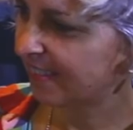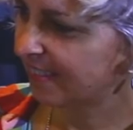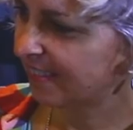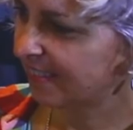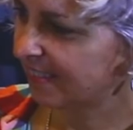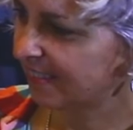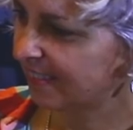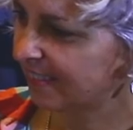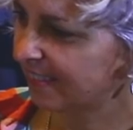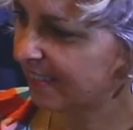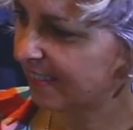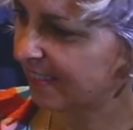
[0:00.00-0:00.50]

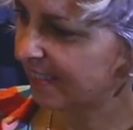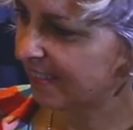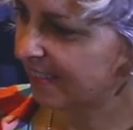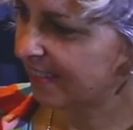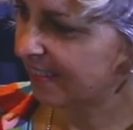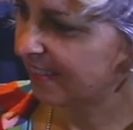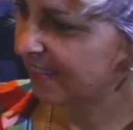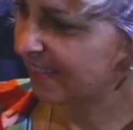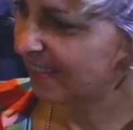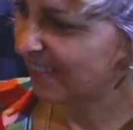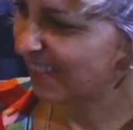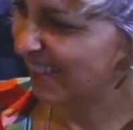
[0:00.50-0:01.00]

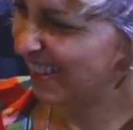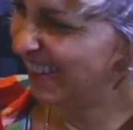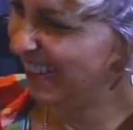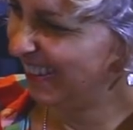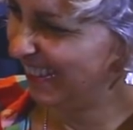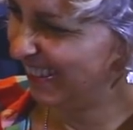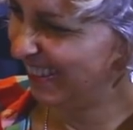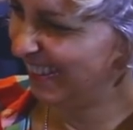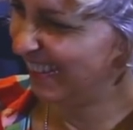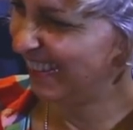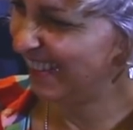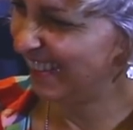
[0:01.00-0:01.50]
DiCamillo.
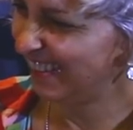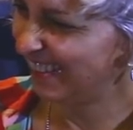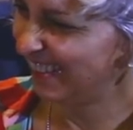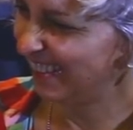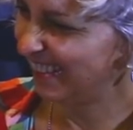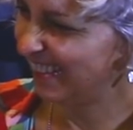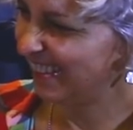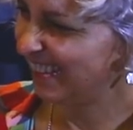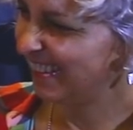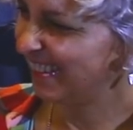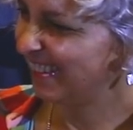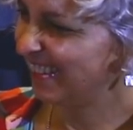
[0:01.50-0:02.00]
Say hi,
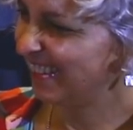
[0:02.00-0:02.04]
Kate.